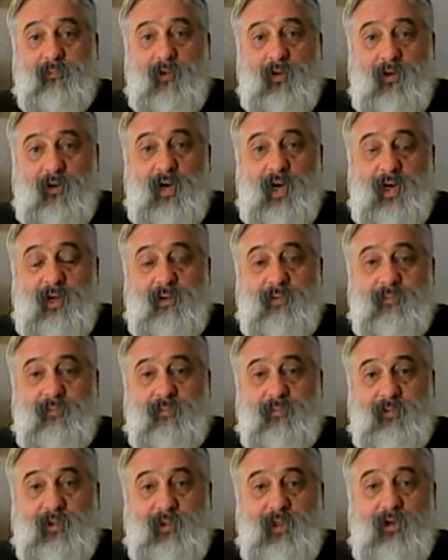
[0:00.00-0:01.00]
All right?
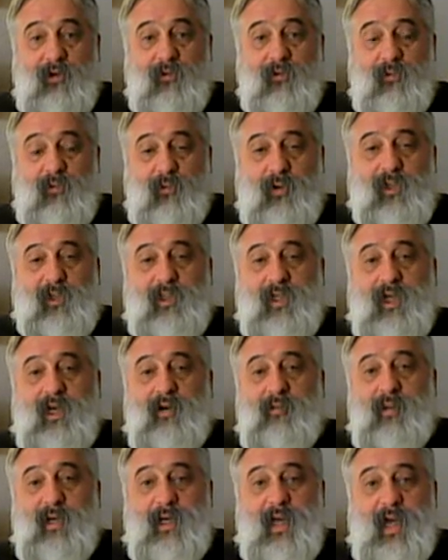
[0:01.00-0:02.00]
So quit
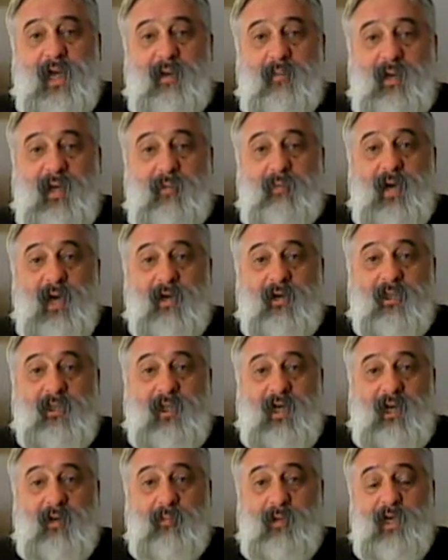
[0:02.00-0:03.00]
sending me damn emails
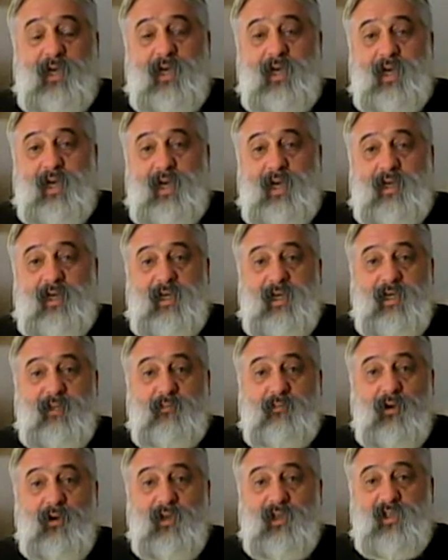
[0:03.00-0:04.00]
telling me you can get these
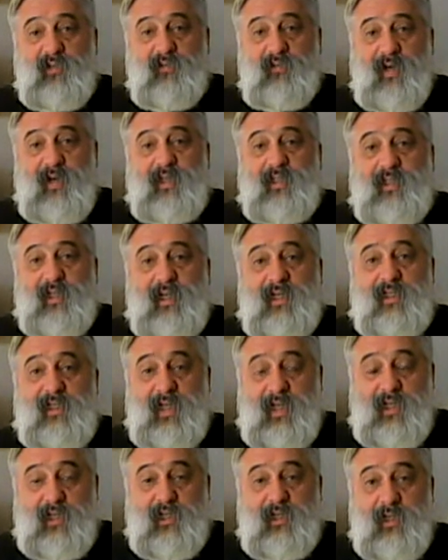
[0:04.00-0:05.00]
bullets for 8
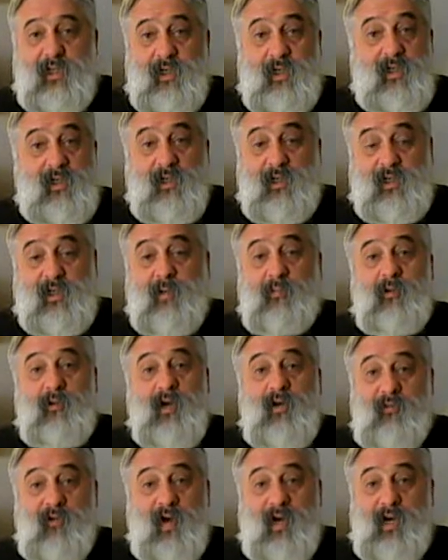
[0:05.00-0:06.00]
cents each. Because I'm
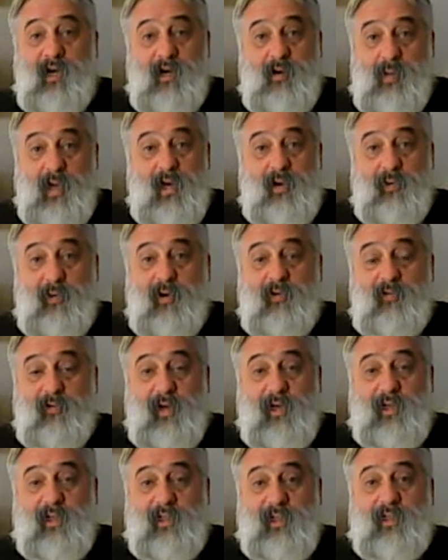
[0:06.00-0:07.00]
not finding them anywhere
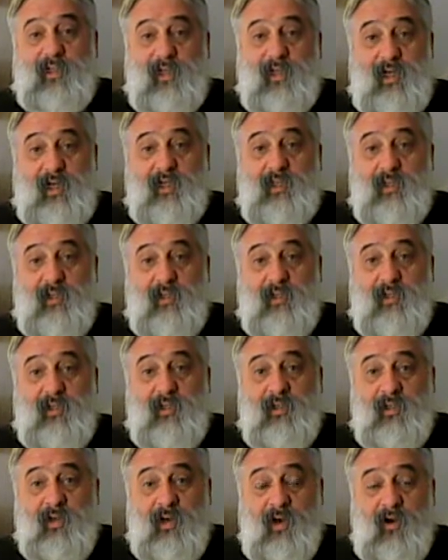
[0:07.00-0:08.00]
for 8 cents each.
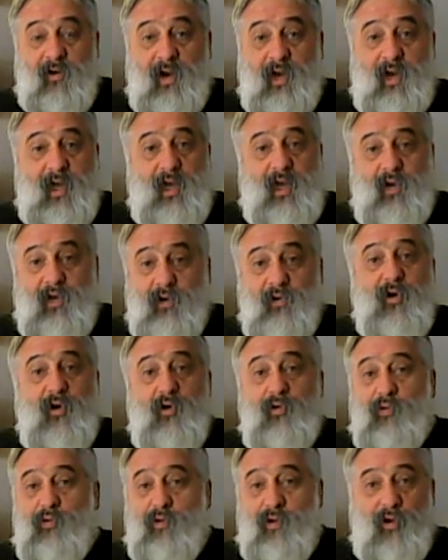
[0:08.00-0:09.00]
All right? And you
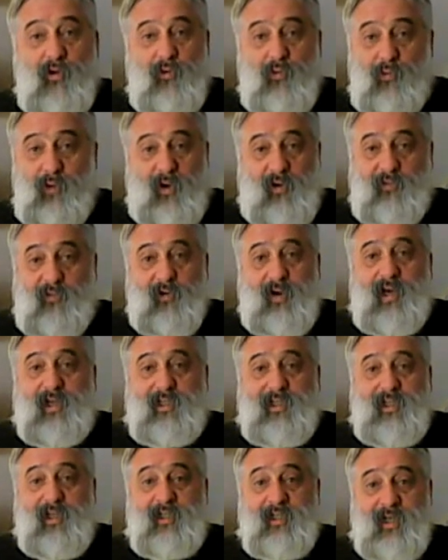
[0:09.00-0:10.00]
know they're nowhere for
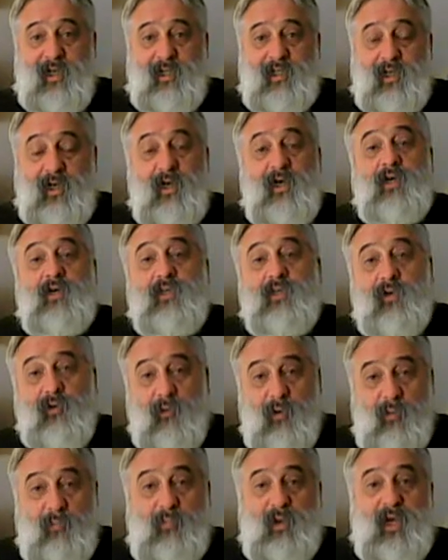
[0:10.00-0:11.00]
8 cents each. So
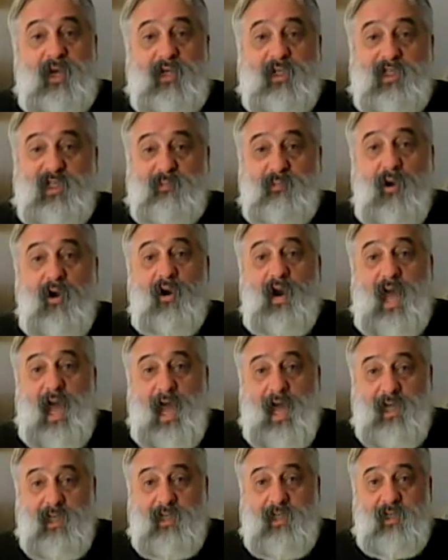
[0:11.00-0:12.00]
quit being a smart
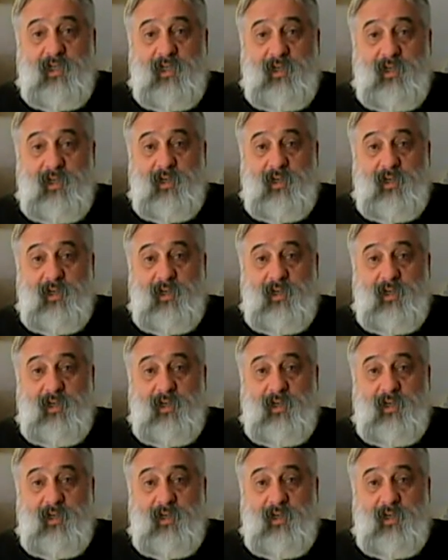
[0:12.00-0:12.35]
ass.